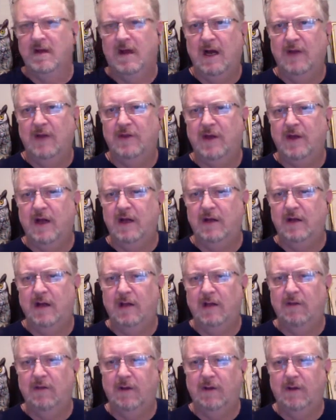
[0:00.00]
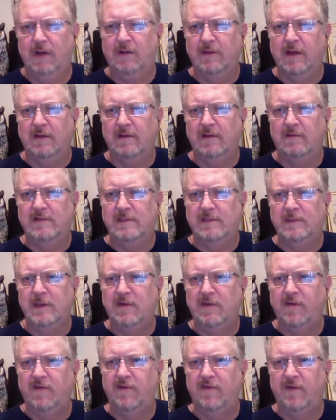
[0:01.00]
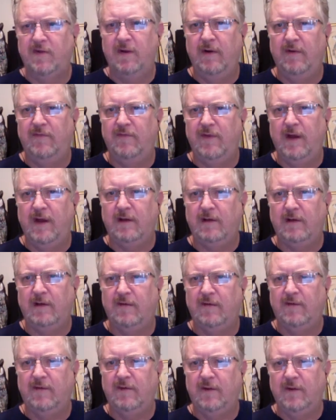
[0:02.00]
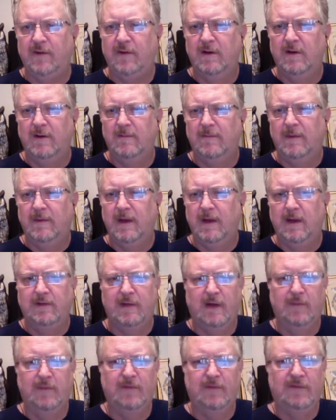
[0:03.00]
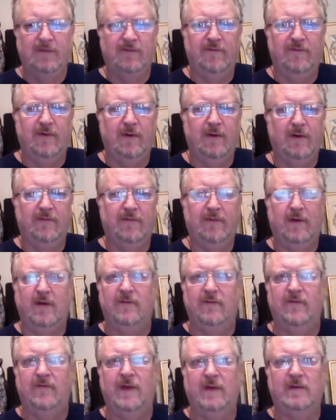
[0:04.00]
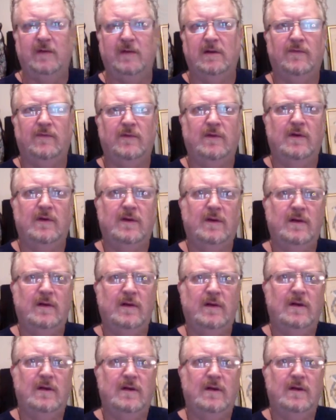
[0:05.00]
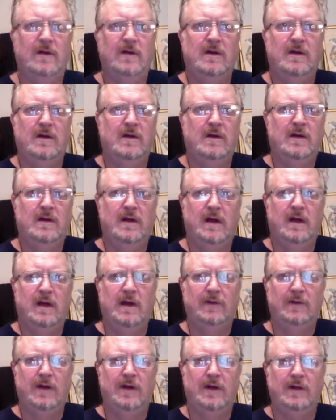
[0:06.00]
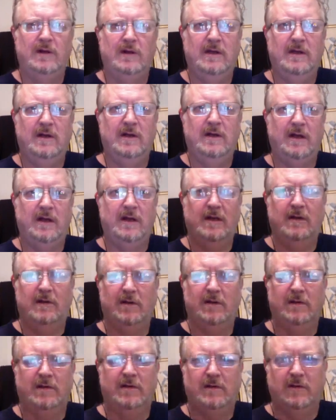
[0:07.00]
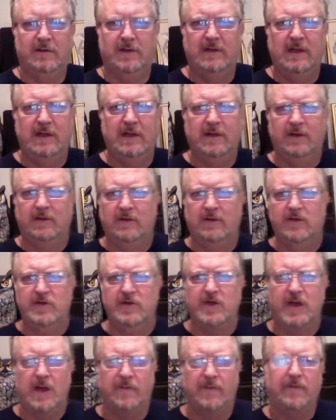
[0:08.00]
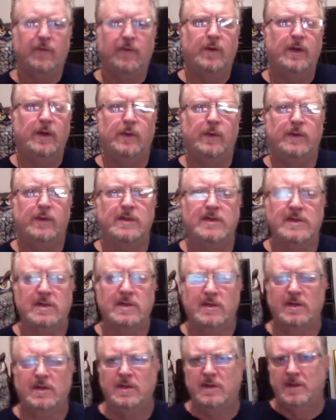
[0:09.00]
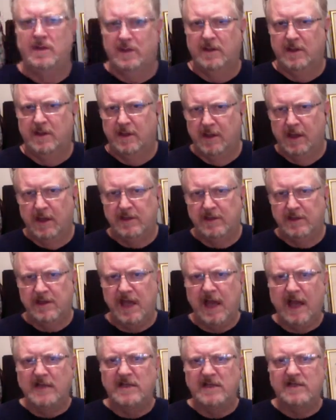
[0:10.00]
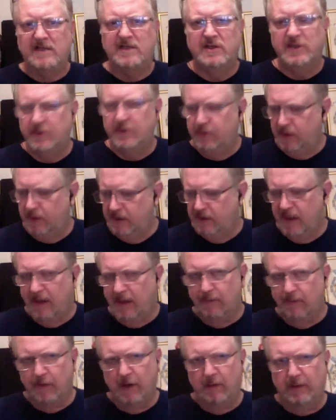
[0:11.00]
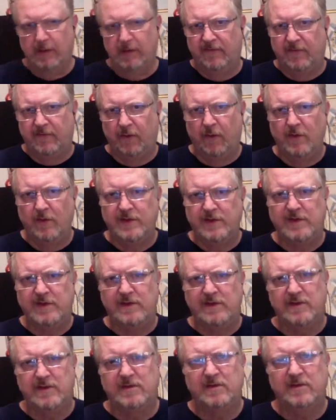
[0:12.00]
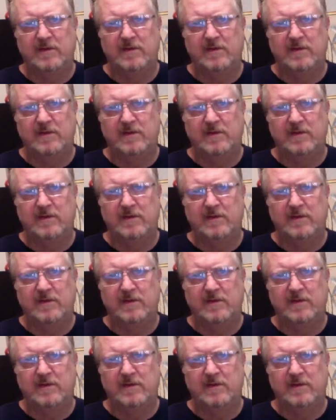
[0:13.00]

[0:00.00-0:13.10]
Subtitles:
I thought I thought the speech was very effective. I thought it was very, very effective. And I thought he did a good job for what he was tasked to do in that moment. Of course,